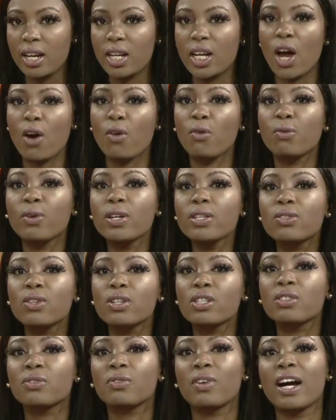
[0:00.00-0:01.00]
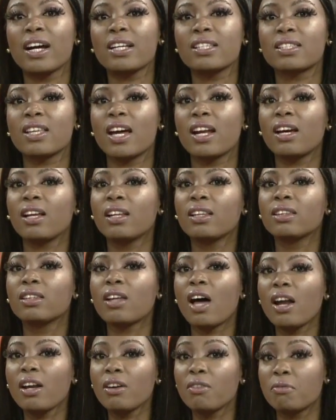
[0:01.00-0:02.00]
Now, research finds that a
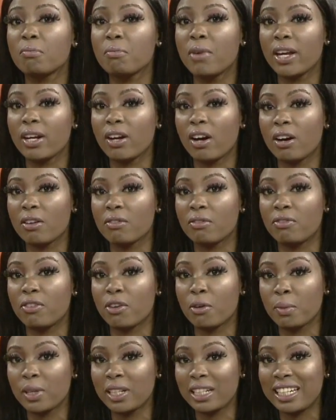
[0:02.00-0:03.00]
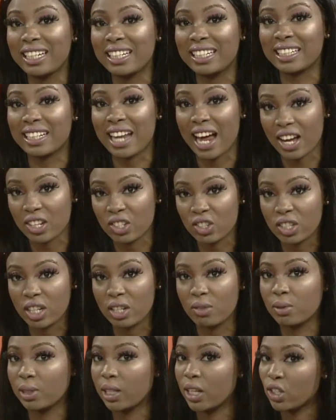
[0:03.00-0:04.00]
lot of men are verbally lashed
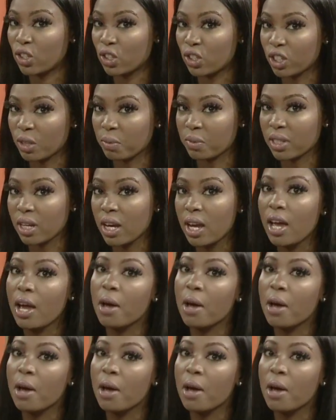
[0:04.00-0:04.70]
in relationships,